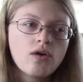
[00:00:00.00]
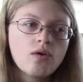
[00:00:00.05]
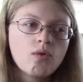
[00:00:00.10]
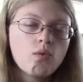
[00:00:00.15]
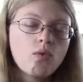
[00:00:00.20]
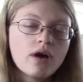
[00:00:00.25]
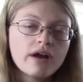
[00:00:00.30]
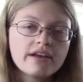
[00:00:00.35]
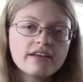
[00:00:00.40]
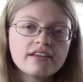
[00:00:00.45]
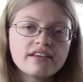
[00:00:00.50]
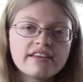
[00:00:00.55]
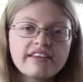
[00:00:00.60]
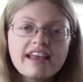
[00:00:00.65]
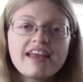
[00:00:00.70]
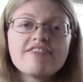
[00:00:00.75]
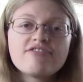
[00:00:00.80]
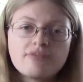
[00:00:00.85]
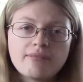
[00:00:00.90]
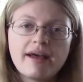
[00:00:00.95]
what
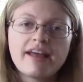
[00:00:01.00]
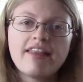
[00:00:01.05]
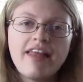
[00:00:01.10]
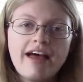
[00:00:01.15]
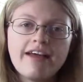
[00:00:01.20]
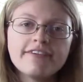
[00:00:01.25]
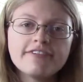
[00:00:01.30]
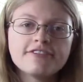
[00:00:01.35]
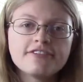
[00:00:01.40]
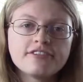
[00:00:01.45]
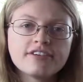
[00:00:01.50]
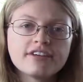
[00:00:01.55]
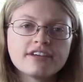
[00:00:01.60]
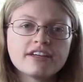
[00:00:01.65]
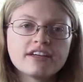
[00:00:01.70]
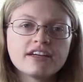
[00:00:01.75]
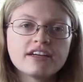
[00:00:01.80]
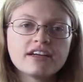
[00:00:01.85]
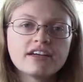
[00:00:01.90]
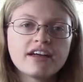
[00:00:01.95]
saved my life
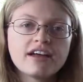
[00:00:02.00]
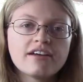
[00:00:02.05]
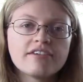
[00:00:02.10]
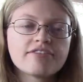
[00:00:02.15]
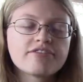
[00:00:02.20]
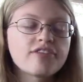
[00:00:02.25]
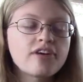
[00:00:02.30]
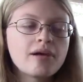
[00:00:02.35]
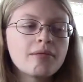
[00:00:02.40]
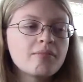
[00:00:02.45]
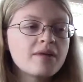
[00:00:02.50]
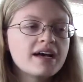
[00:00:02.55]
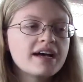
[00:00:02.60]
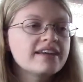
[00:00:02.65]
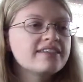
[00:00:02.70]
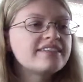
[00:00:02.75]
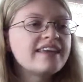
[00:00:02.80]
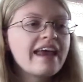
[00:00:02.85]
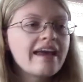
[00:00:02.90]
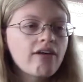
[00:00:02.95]
from
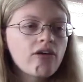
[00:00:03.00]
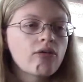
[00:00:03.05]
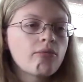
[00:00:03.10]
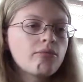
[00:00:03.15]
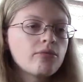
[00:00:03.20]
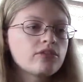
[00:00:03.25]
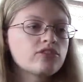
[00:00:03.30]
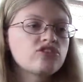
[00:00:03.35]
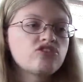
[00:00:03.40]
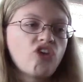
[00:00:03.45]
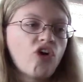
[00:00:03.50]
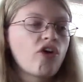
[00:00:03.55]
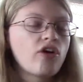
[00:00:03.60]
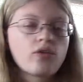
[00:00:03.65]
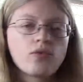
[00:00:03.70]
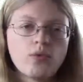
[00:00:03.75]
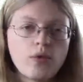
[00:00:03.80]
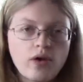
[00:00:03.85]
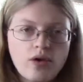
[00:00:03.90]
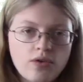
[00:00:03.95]
a terrible dark
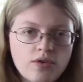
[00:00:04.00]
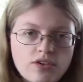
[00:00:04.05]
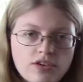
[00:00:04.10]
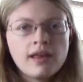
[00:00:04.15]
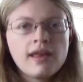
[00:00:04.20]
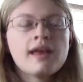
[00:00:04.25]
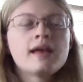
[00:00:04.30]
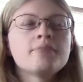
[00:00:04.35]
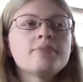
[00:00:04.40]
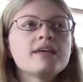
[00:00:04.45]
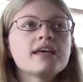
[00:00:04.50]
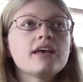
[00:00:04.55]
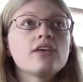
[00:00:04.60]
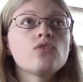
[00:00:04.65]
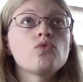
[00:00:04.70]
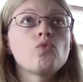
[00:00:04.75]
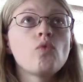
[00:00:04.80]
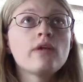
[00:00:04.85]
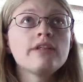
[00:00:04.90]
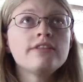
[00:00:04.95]
road.
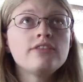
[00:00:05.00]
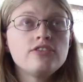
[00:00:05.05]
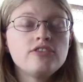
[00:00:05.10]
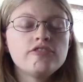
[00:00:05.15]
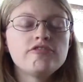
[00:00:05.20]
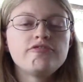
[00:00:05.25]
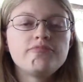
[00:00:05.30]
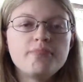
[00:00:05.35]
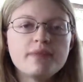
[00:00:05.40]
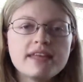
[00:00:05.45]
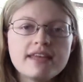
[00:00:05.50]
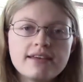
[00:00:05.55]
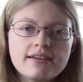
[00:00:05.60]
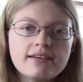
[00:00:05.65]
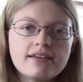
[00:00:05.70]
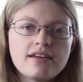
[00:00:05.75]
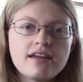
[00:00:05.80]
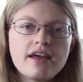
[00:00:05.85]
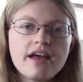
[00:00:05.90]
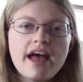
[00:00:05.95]
Because once you've been
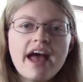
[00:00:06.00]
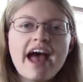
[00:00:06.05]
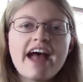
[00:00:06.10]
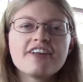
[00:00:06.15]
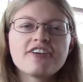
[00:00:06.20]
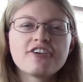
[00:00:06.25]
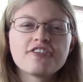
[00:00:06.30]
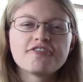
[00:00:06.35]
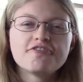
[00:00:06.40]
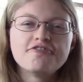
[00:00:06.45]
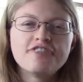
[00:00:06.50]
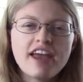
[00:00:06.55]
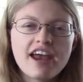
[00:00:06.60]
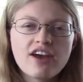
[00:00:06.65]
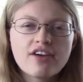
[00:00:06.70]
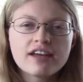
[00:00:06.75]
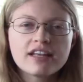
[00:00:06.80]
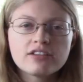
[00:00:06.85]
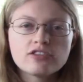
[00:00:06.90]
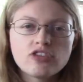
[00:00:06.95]
at your
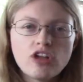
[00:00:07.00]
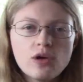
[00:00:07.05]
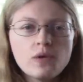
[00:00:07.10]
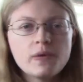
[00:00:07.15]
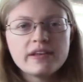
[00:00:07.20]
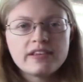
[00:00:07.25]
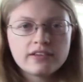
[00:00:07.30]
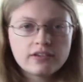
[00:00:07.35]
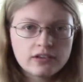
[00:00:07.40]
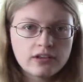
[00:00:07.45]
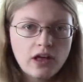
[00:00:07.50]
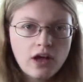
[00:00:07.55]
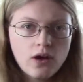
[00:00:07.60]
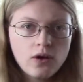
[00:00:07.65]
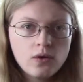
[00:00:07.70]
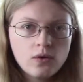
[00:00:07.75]
very lowest low,